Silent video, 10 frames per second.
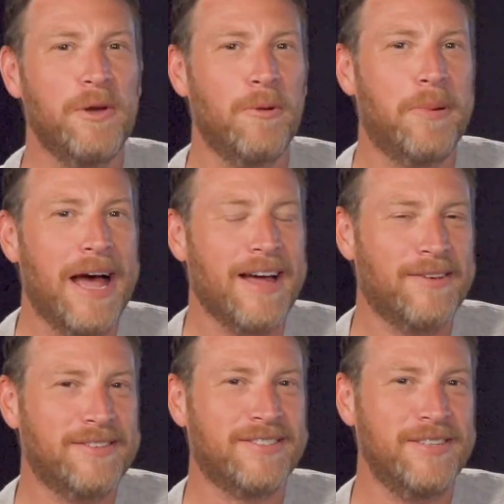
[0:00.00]
back
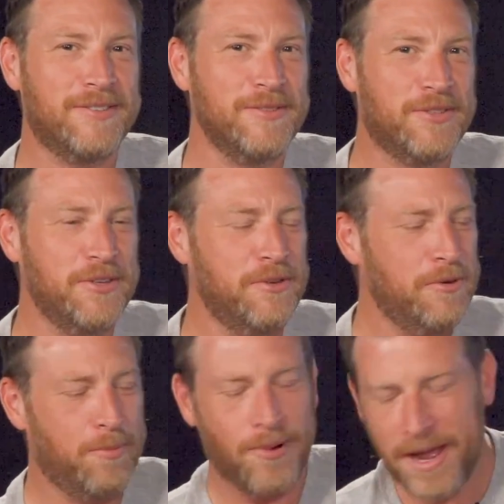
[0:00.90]
as season
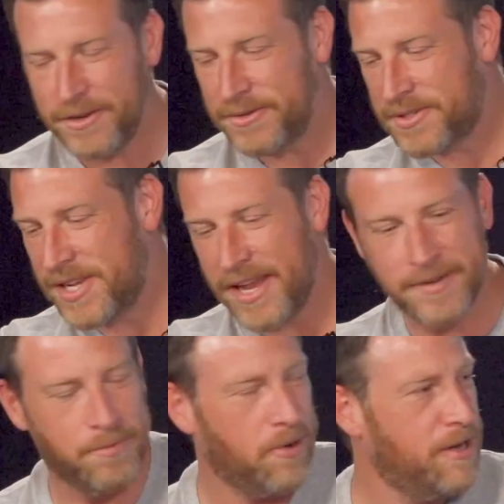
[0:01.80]
2, brand new
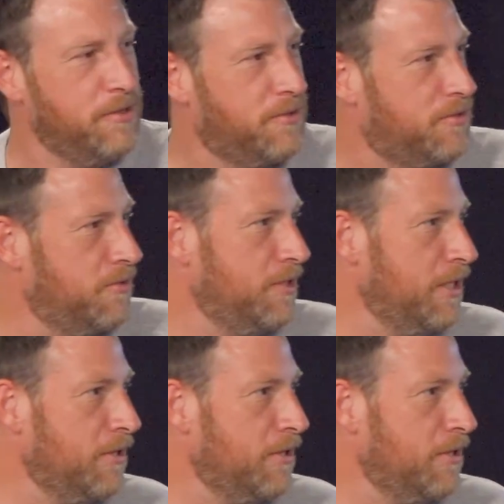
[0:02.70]
set, brand new studio.